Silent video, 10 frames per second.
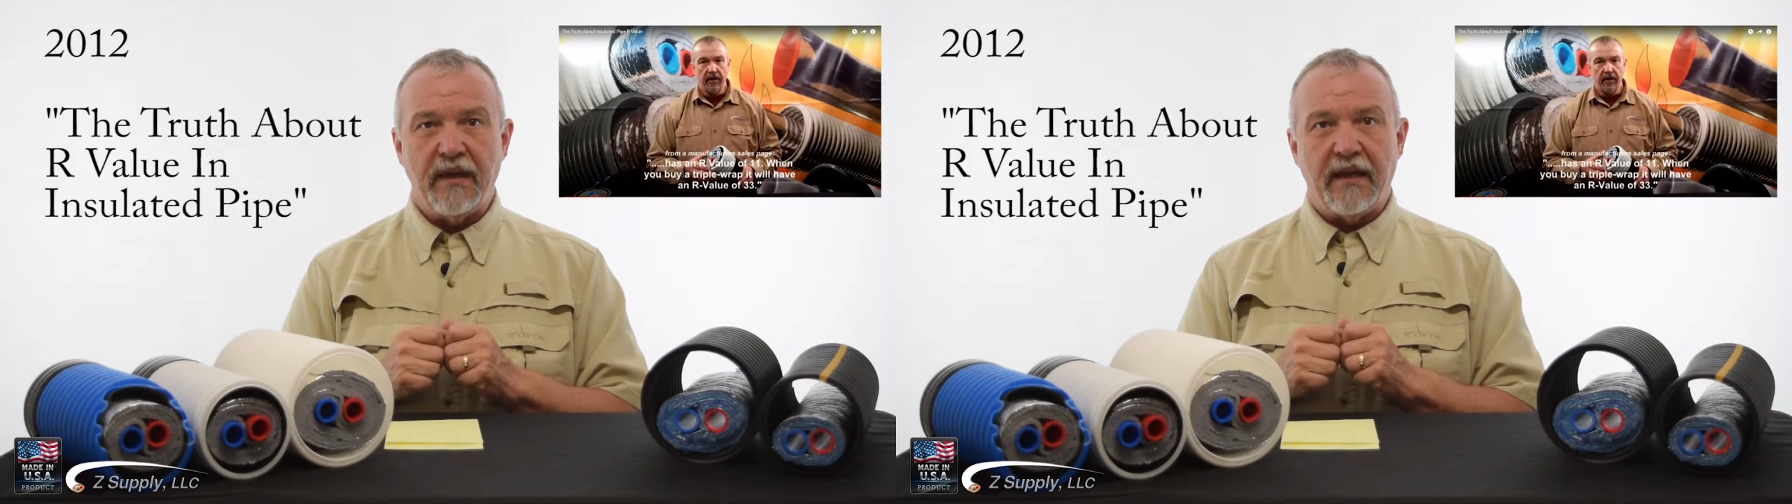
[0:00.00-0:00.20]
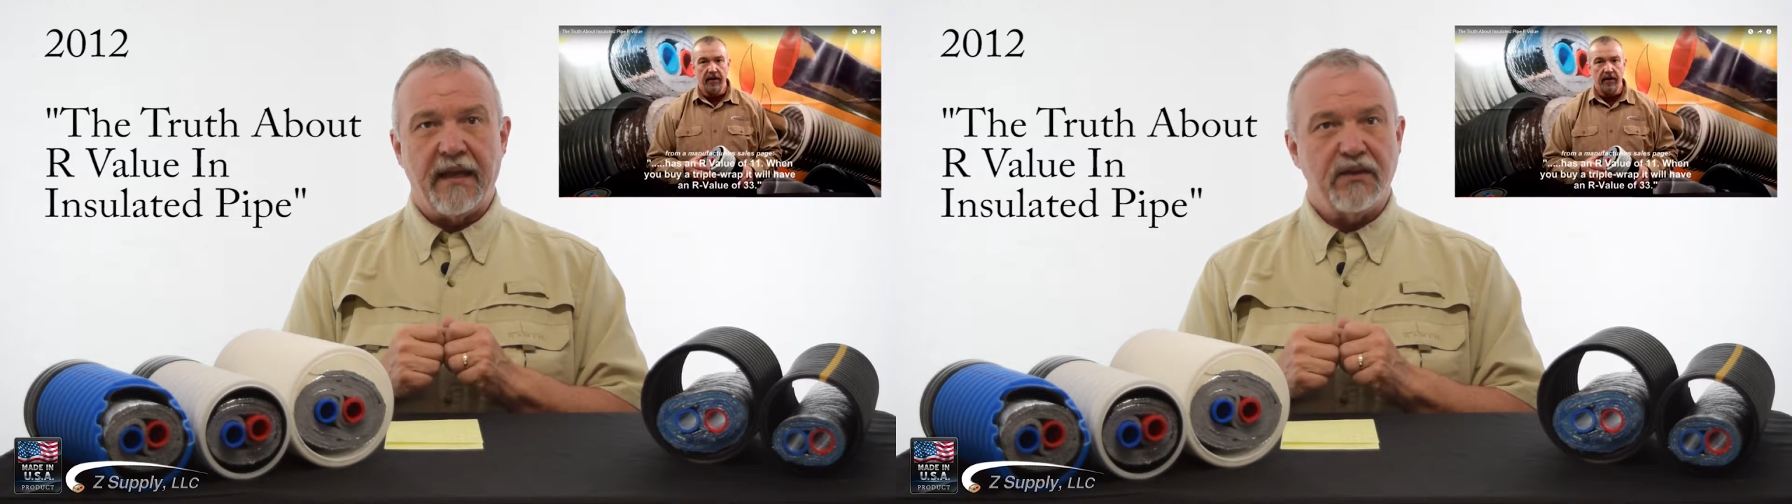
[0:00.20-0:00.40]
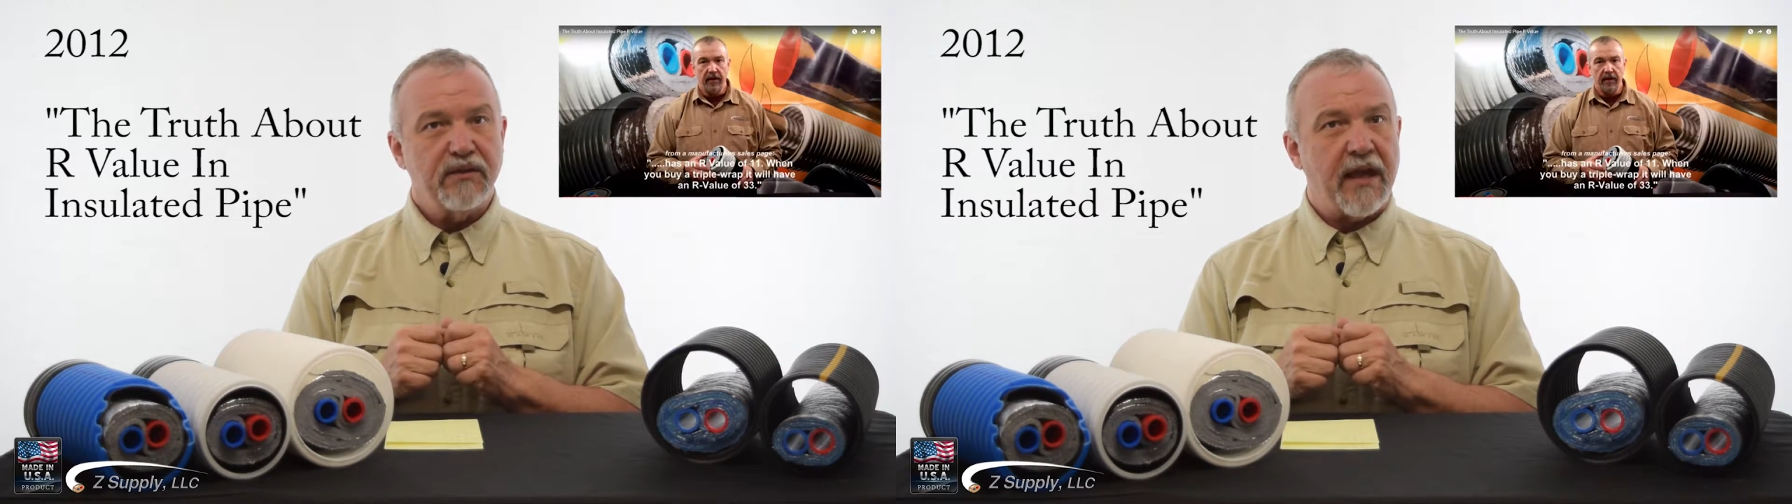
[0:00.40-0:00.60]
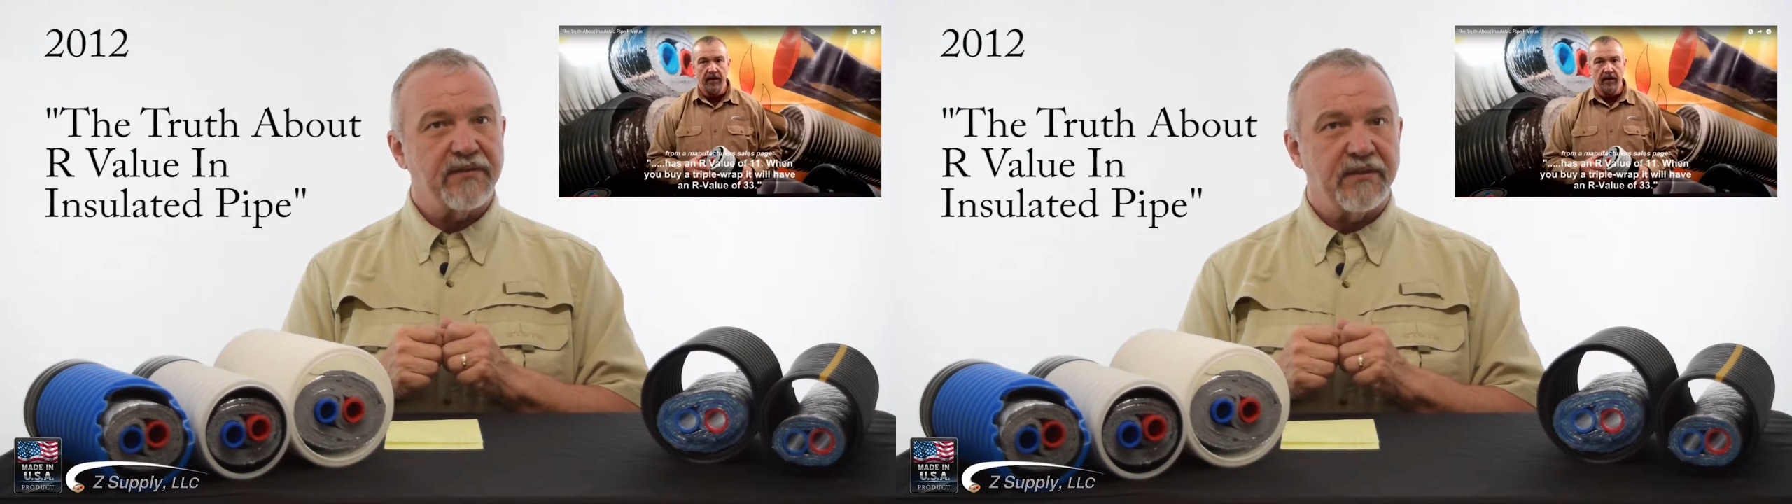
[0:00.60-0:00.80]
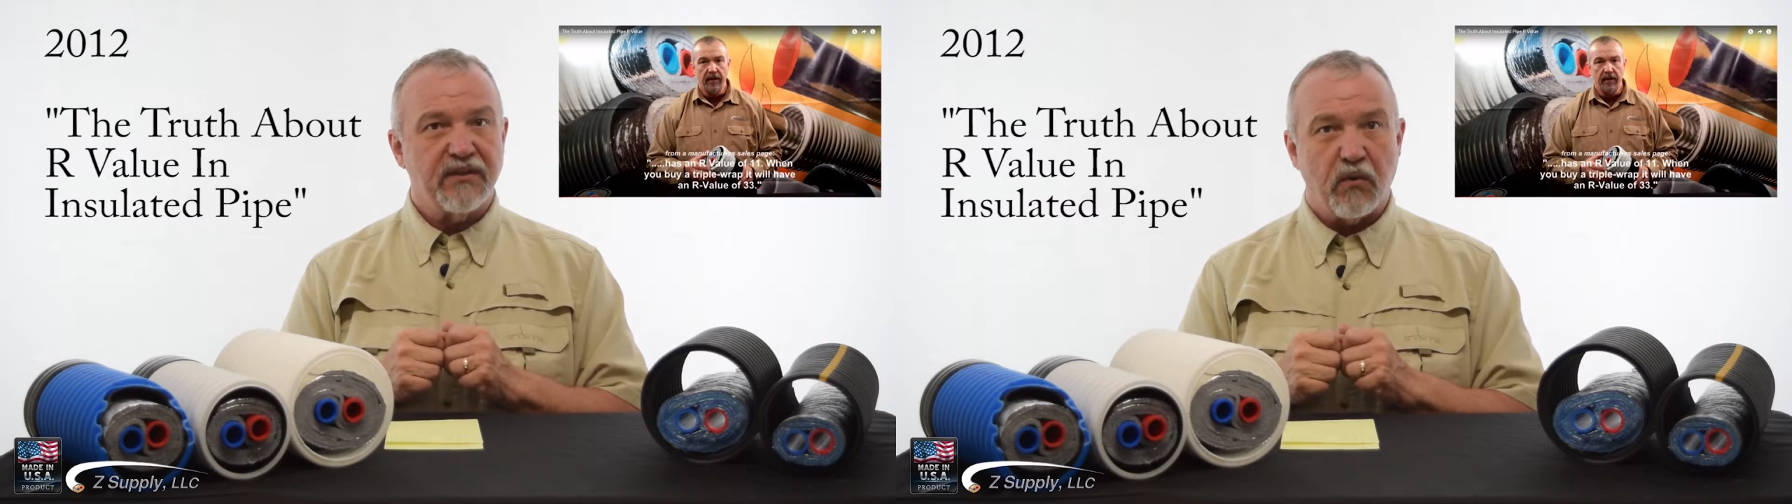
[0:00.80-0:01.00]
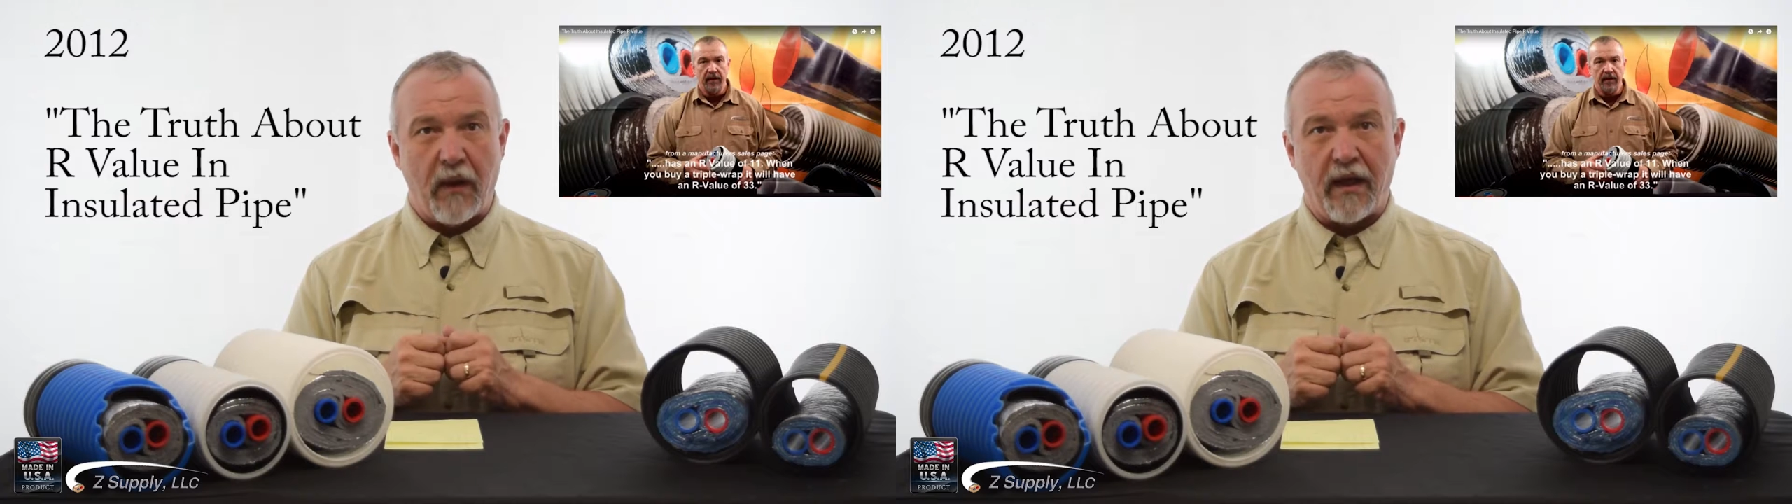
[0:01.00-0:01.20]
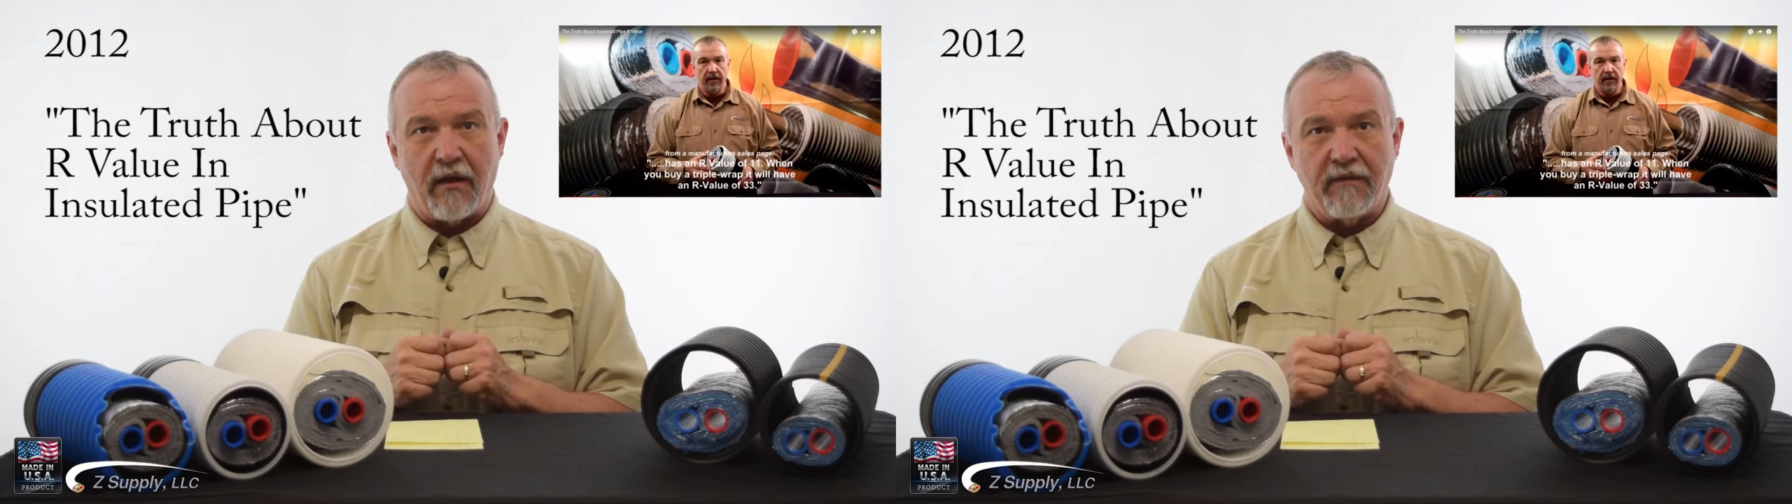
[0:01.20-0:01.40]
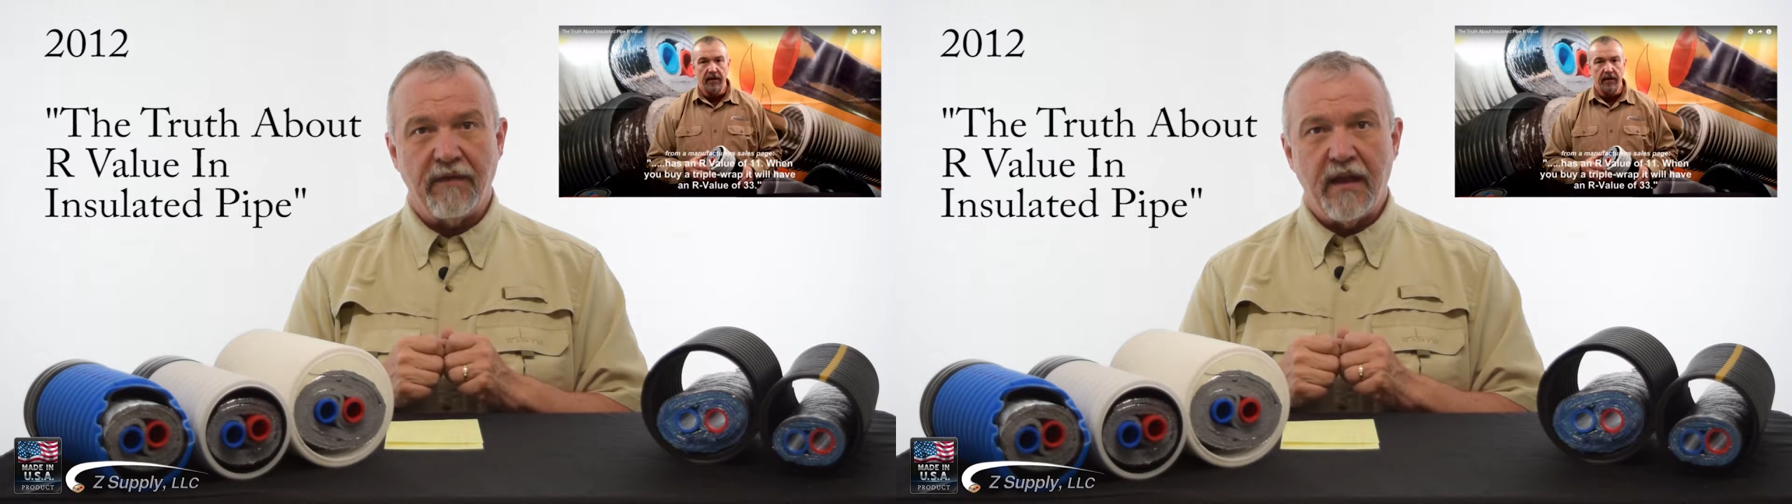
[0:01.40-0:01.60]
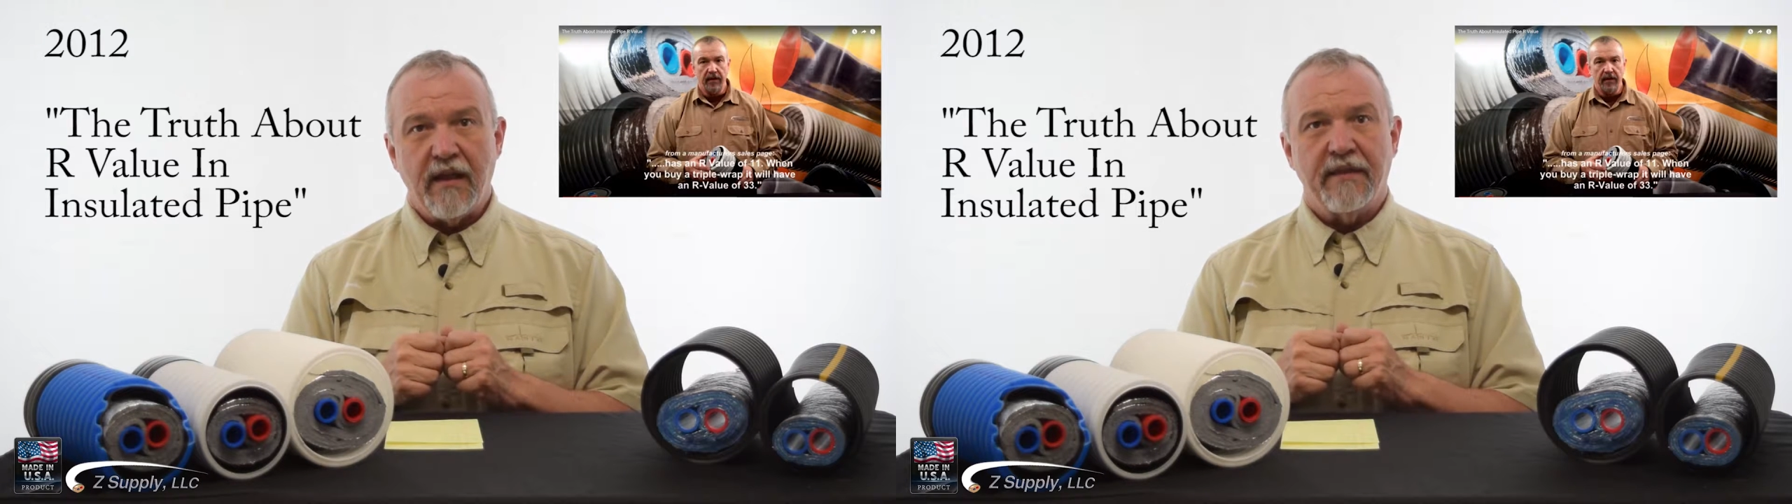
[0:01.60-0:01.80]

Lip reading: in 2012,